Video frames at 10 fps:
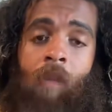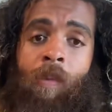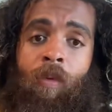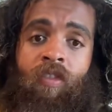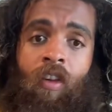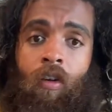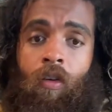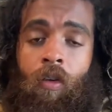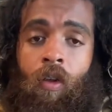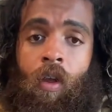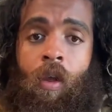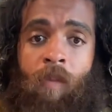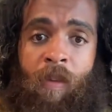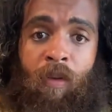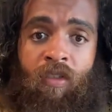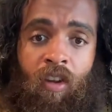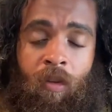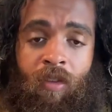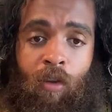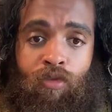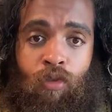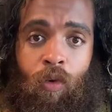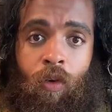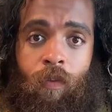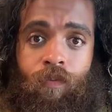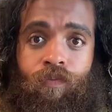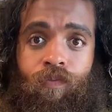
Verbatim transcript: People sell people sell themselves short